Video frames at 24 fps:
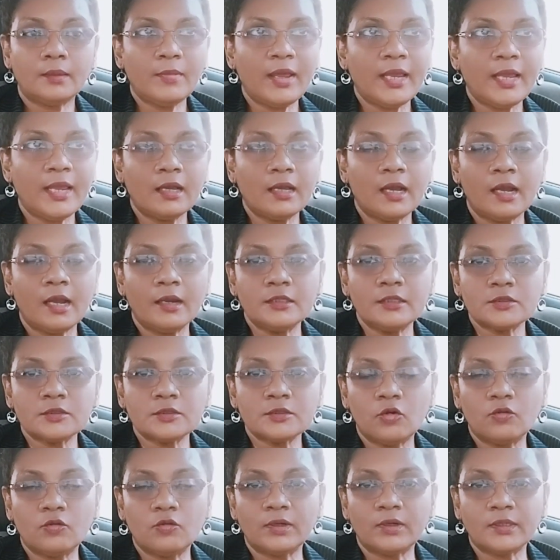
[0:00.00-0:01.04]
My car is
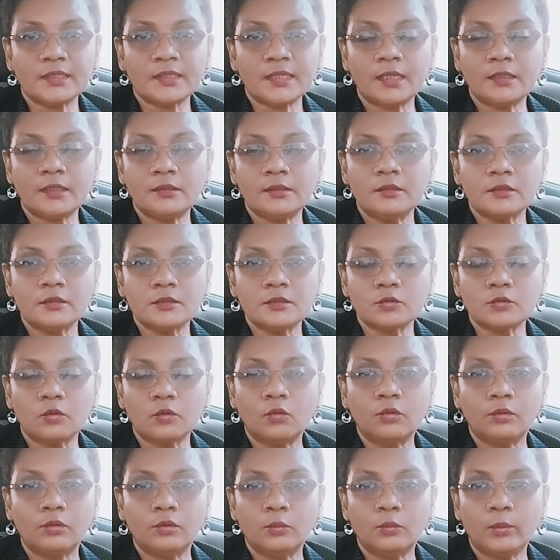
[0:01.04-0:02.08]
over ten years
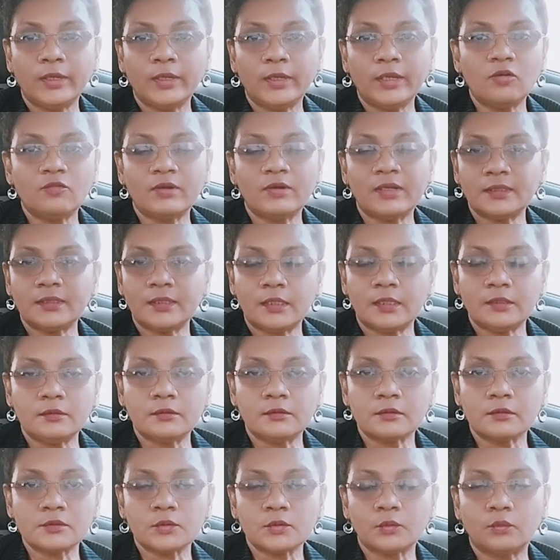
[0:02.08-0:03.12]
old, way over ten
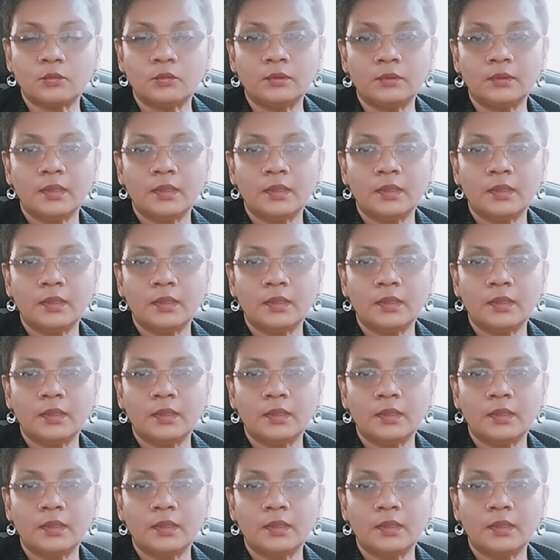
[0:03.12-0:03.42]
years old,